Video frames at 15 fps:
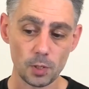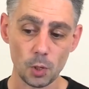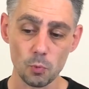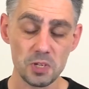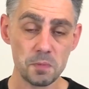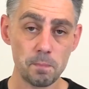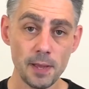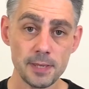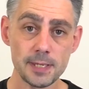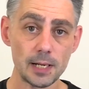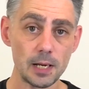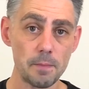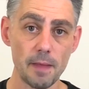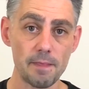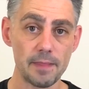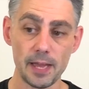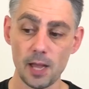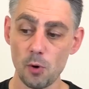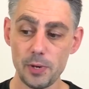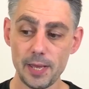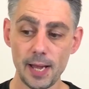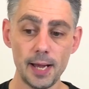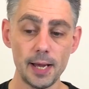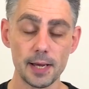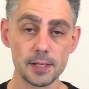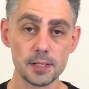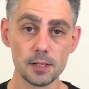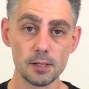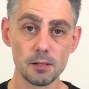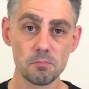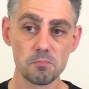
which basically meant they only had